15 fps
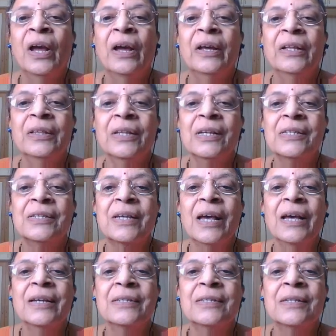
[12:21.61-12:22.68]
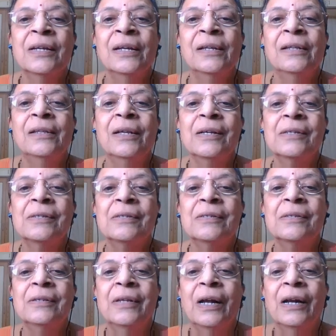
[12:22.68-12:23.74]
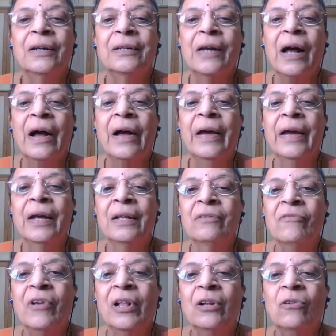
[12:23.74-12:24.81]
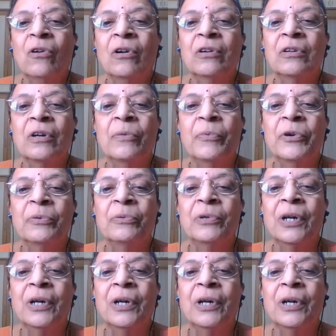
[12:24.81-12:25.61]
In this case, this delta n will contribute,